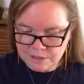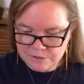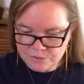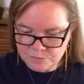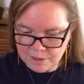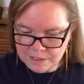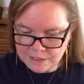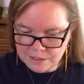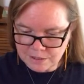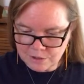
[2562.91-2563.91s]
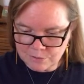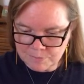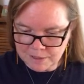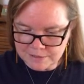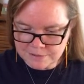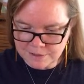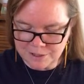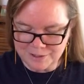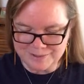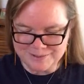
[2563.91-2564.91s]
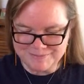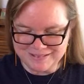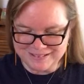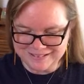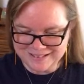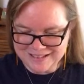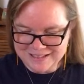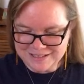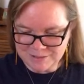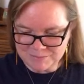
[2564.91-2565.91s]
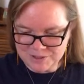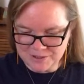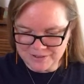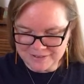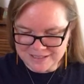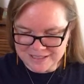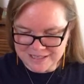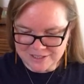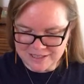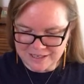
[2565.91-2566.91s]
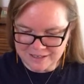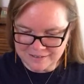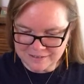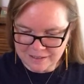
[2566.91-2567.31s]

Swati can go buy some yarn. Yes, she can.